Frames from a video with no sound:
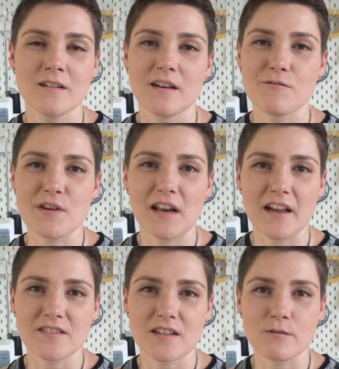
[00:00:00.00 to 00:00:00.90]
I
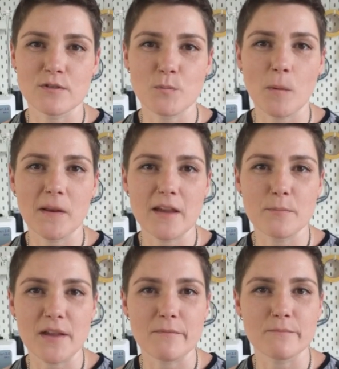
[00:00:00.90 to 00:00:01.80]
realised that it was probably a
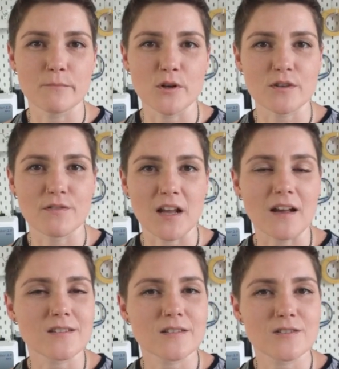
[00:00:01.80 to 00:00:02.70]
bit much of an
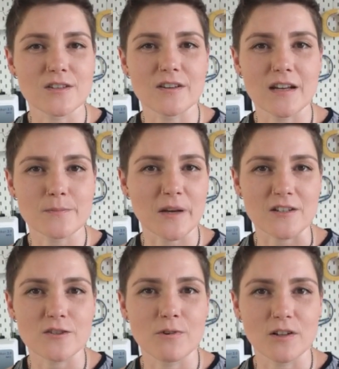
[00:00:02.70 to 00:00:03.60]
ask to expect
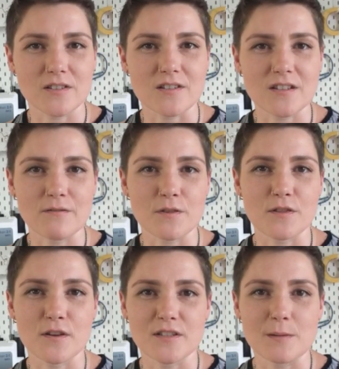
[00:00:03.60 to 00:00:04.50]
you all to sit for
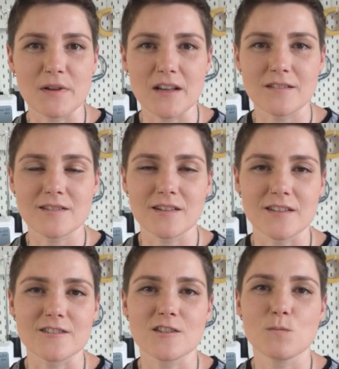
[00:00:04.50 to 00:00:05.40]
30 minutes and
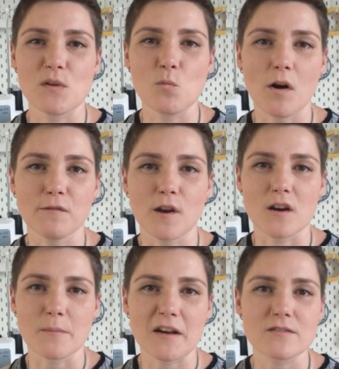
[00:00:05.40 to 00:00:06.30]
listen to me waffle on
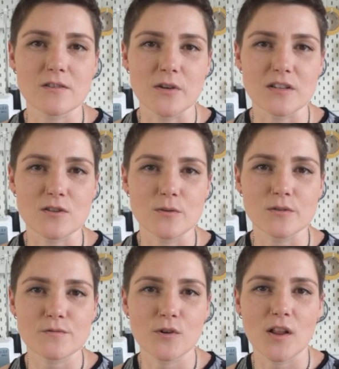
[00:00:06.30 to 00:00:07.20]
about sewing tools
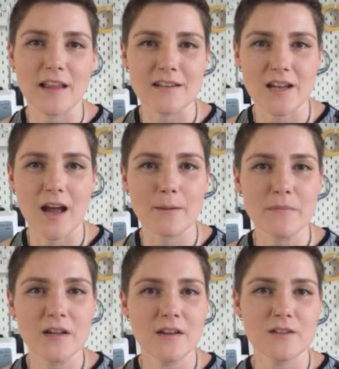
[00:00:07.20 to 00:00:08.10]
for all that time,
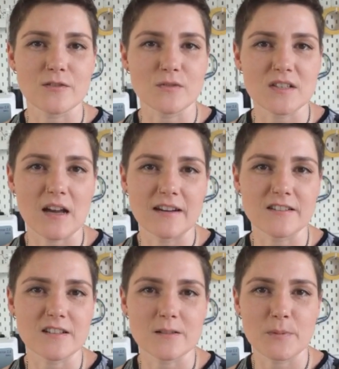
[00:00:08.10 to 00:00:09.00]
so I've decided
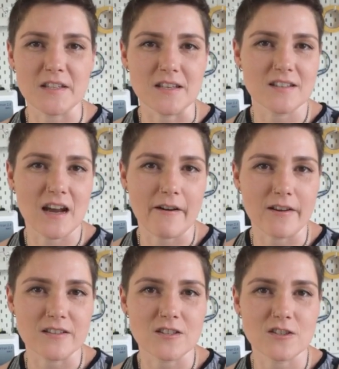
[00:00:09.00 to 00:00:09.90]
to split it down
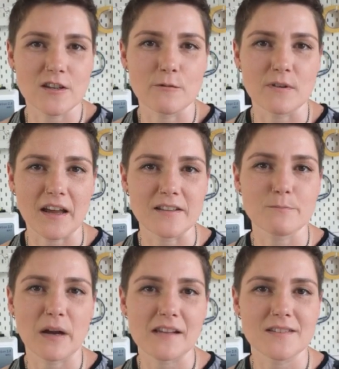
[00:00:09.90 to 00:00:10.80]
into two nice
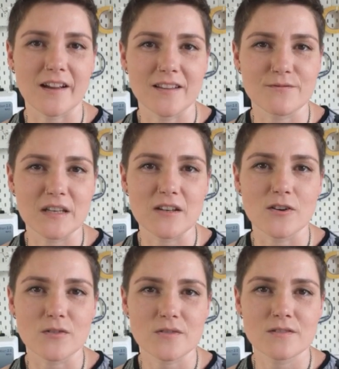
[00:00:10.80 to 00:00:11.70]
bite-sized
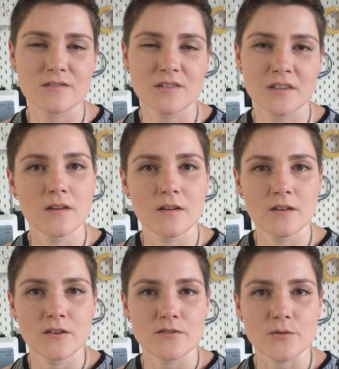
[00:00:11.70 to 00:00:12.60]
videos.
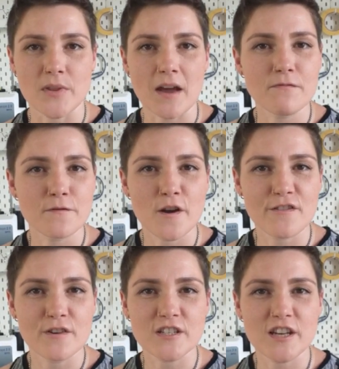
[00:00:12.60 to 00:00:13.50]
So without further
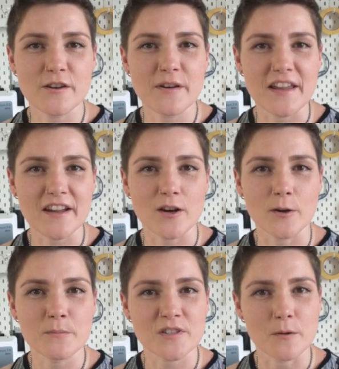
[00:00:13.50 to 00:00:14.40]
ado, here
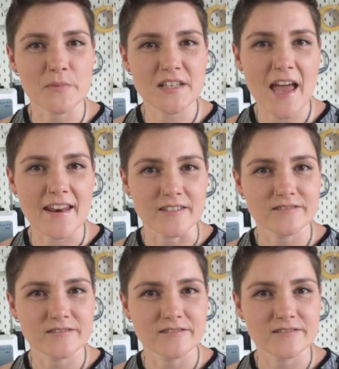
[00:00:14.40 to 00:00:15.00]
comes number 10.